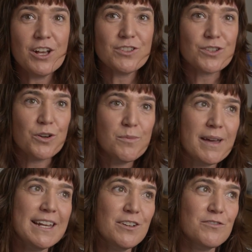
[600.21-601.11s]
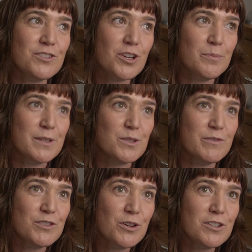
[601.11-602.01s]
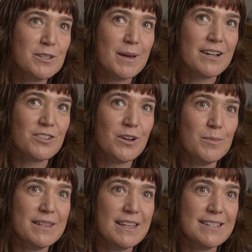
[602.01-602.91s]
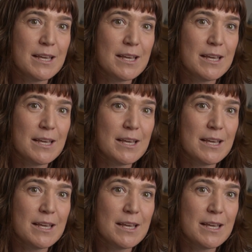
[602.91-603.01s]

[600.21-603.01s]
so many of the topics we've talked about, Tom, in these